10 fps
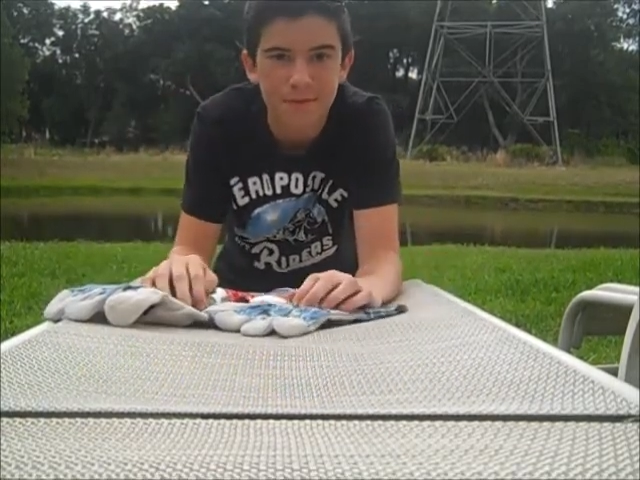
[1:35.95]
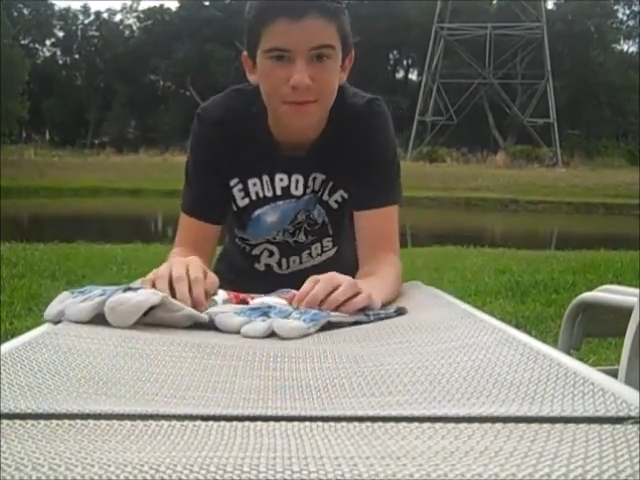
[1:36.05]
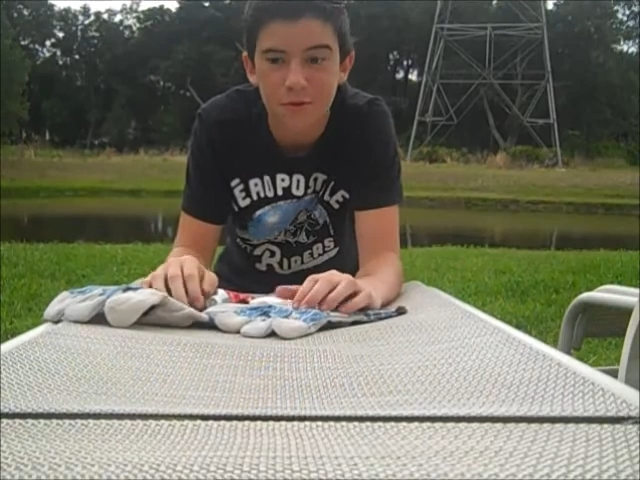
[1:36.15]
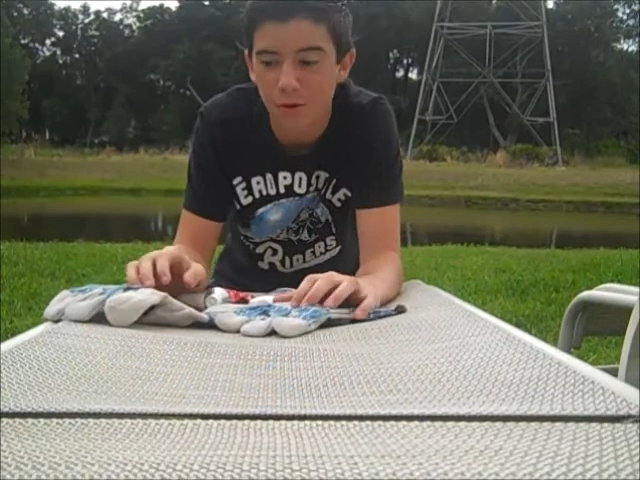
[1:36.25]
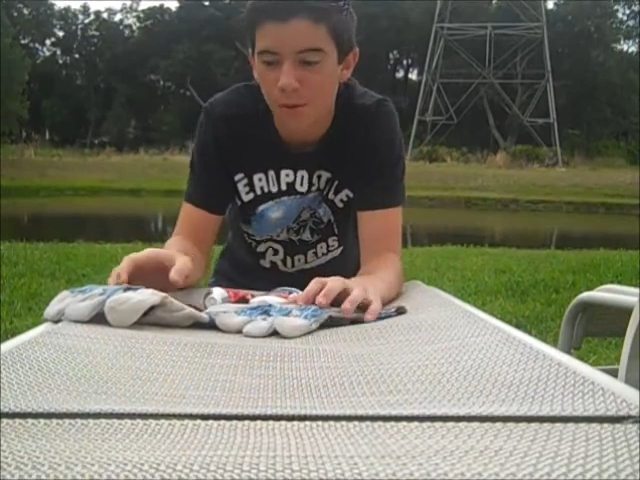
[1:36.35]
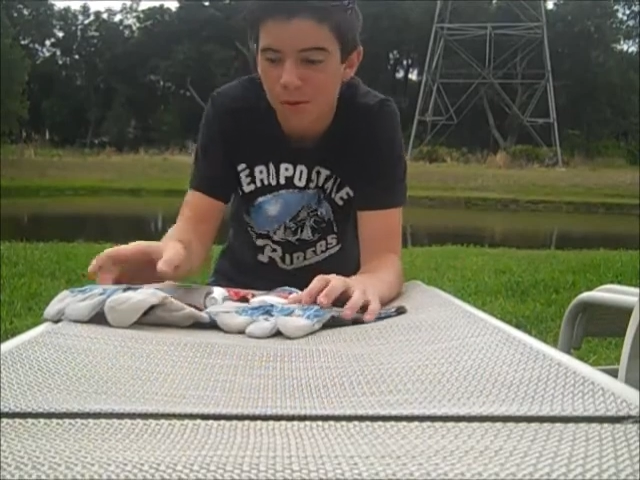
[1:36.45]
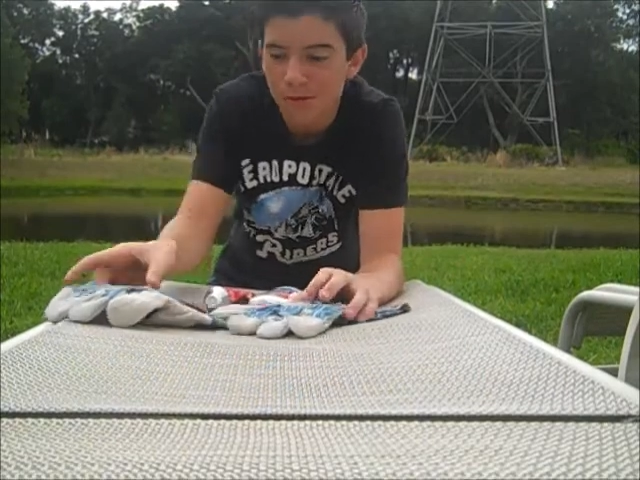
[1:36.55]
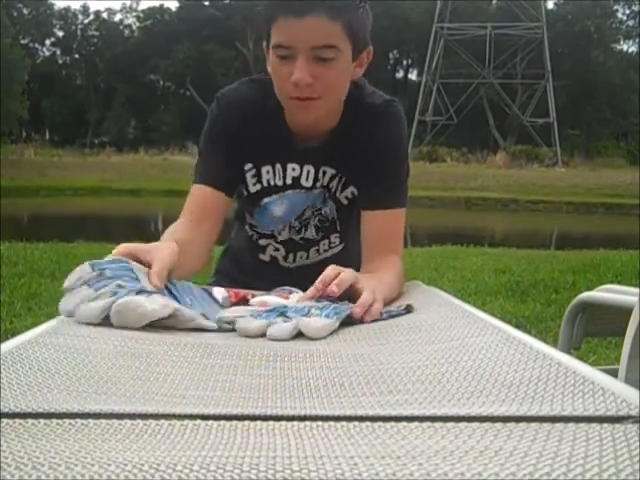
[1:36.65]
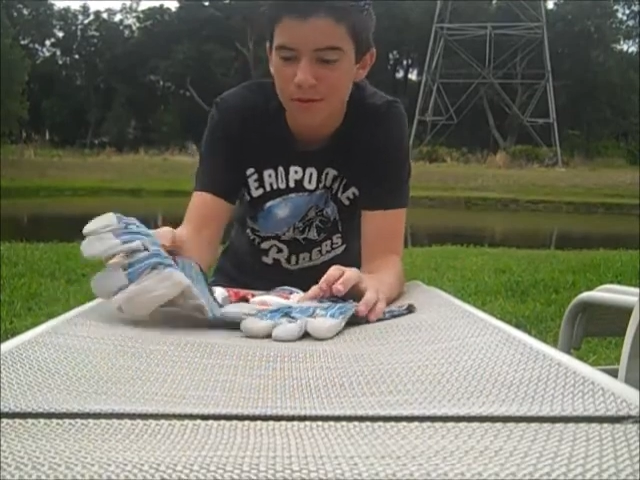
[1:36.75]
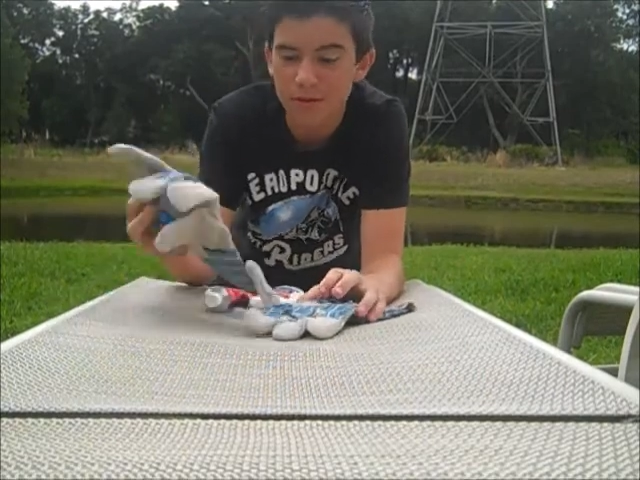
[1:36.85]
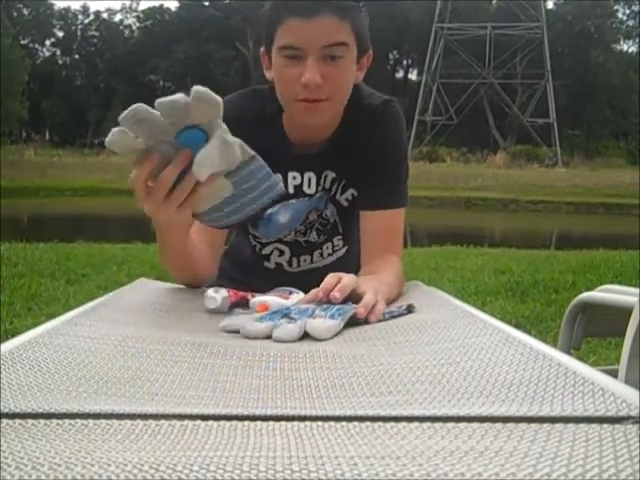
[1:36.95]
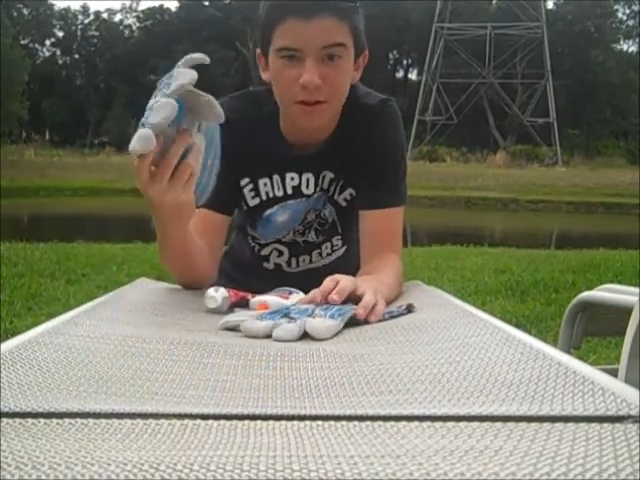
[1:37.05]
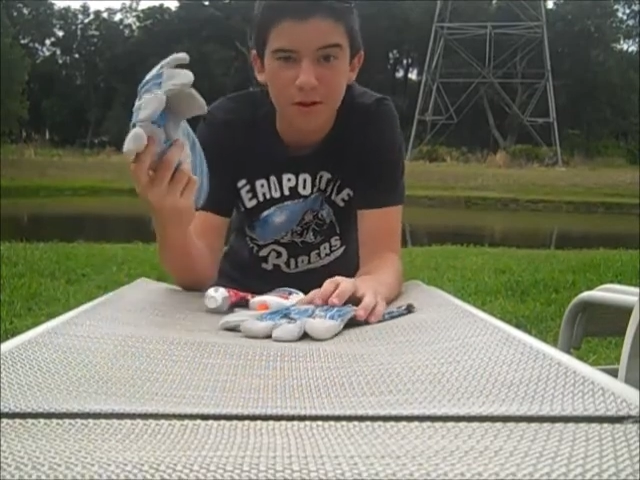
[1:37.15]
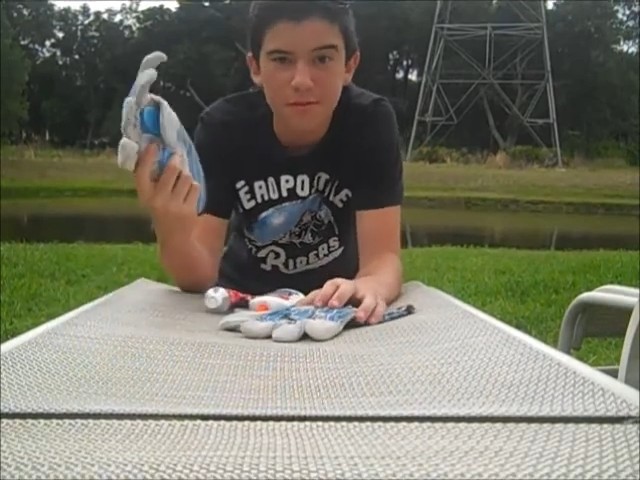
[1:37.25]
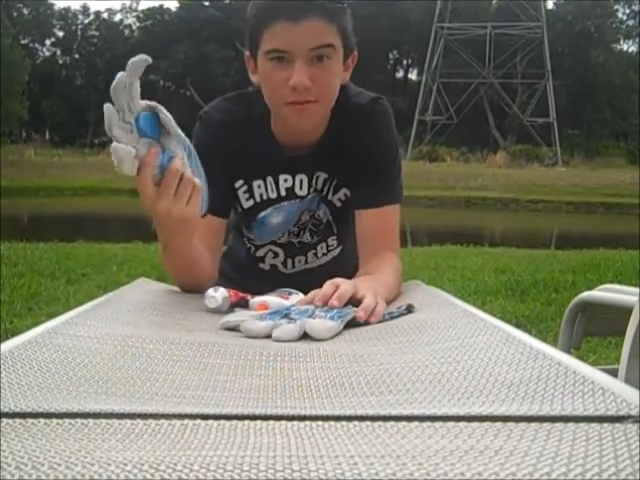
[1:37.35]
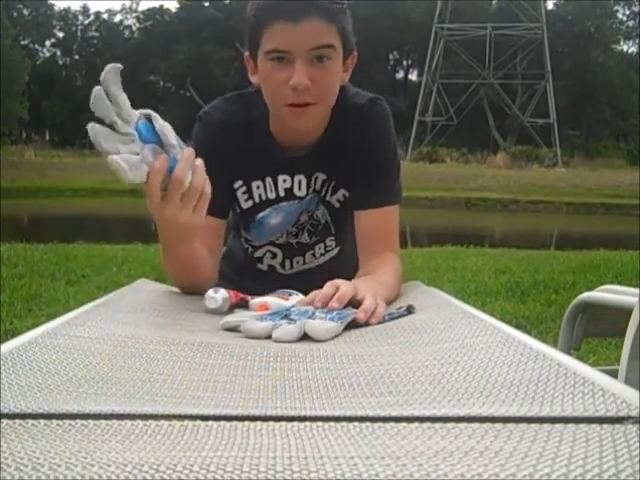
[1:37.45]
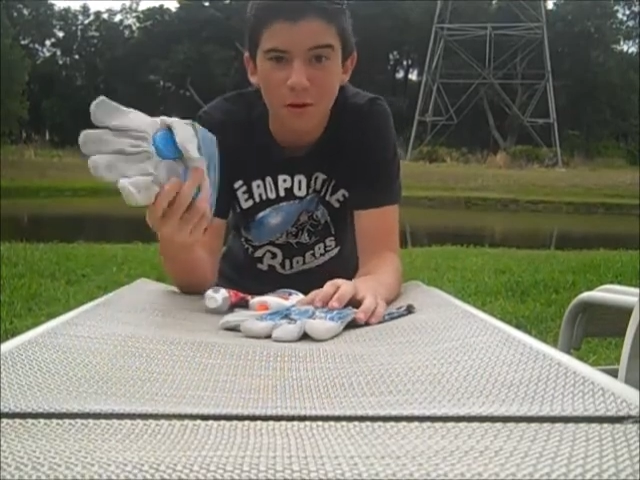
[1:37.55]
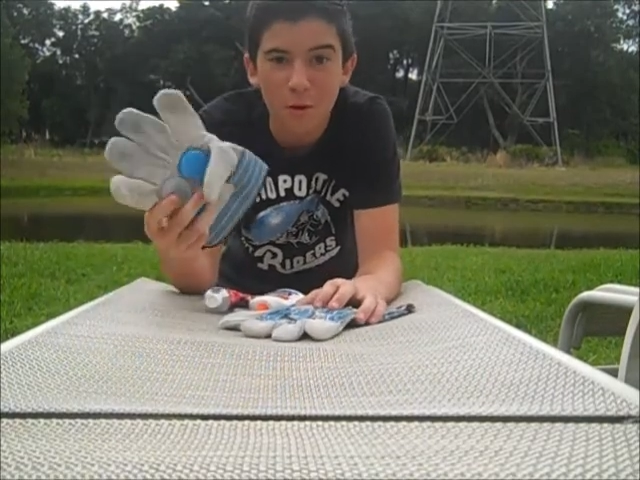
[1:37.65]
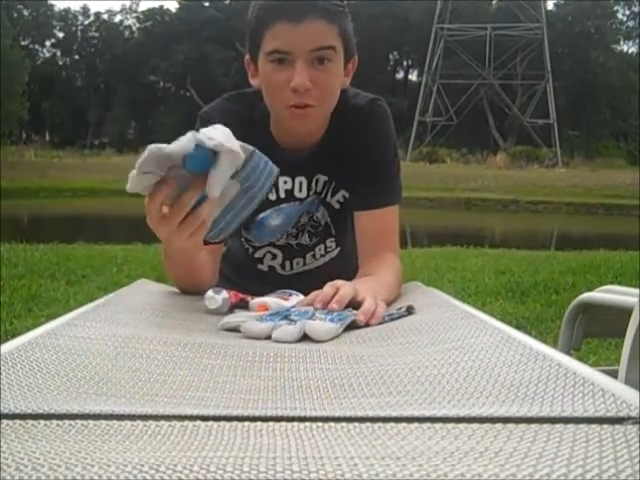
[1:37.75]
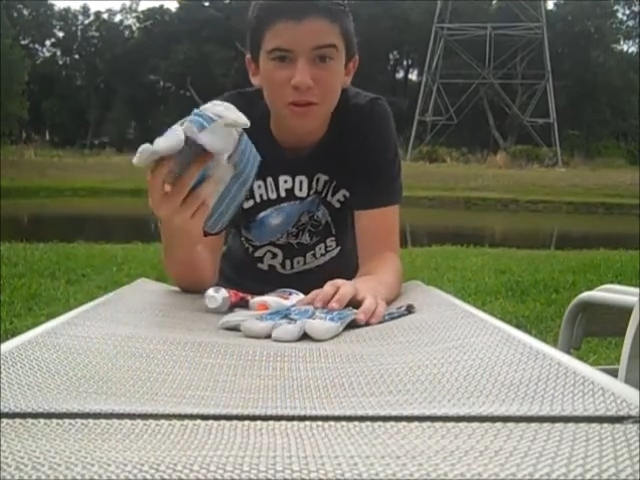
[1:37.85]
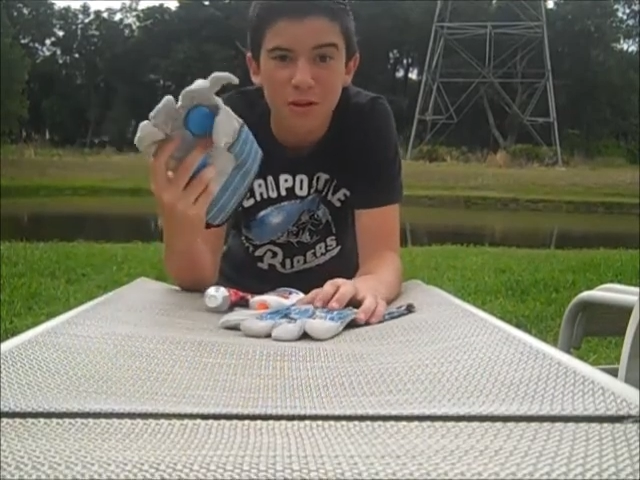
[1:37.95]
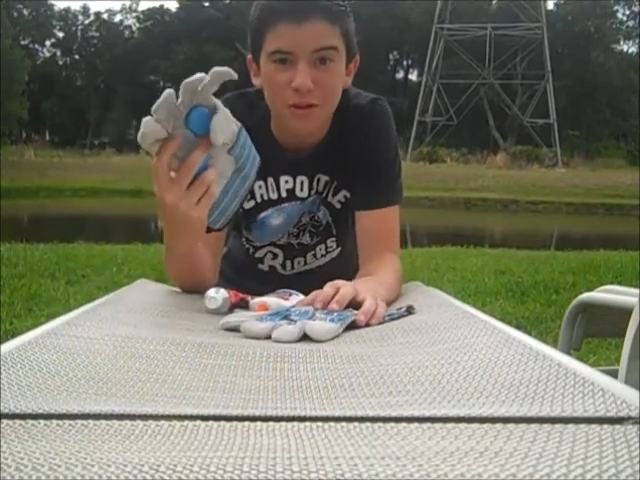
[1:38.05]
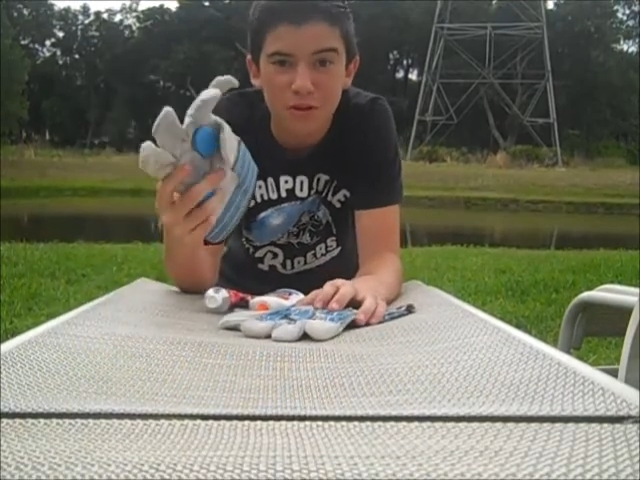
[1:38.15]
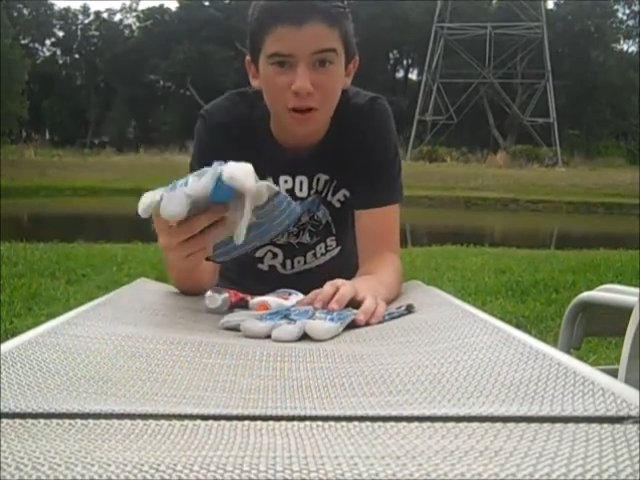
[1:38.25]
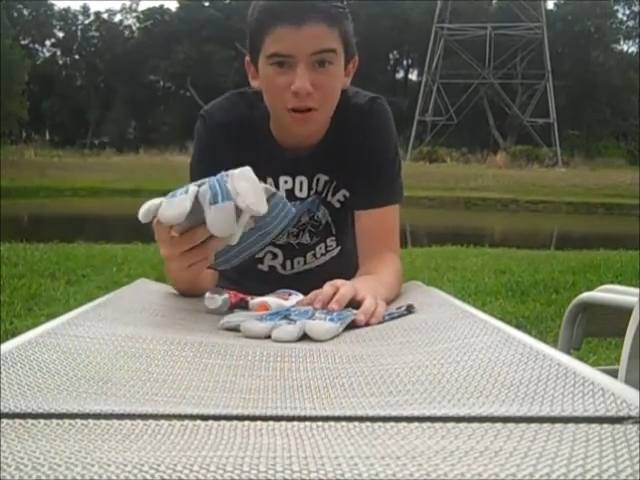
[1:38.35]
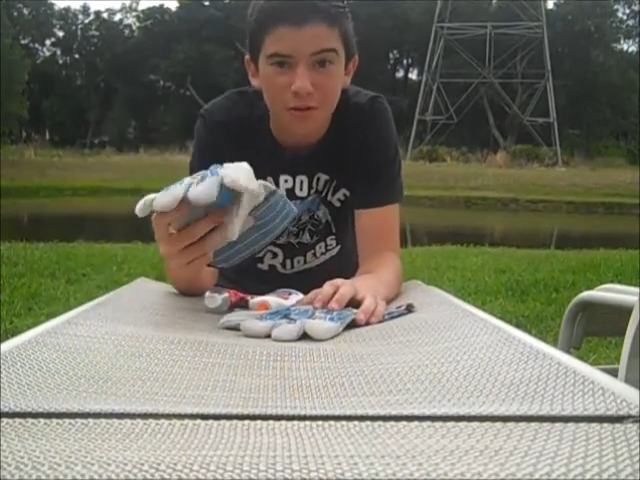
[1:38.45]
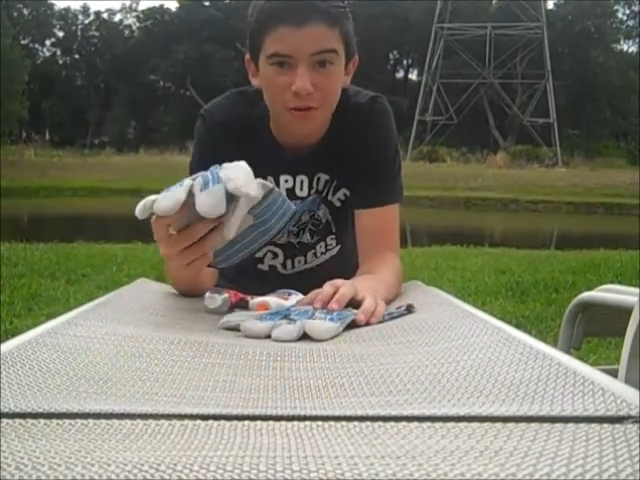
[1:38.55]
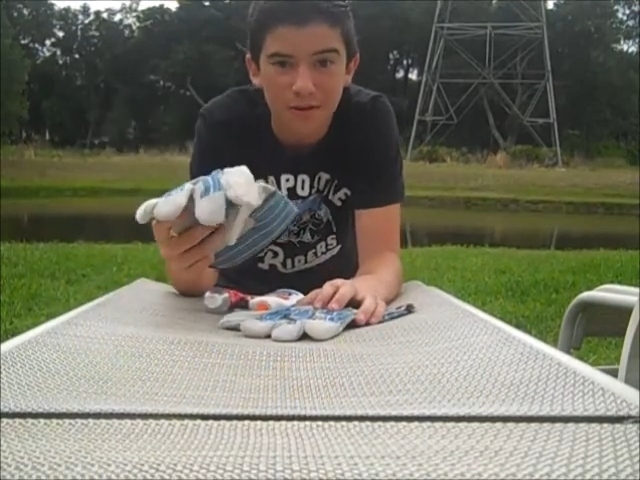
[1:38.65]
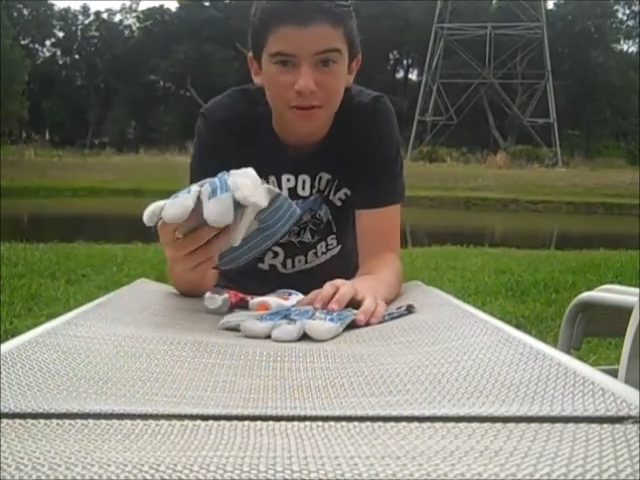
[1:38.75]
So, these gloves are only a dollar,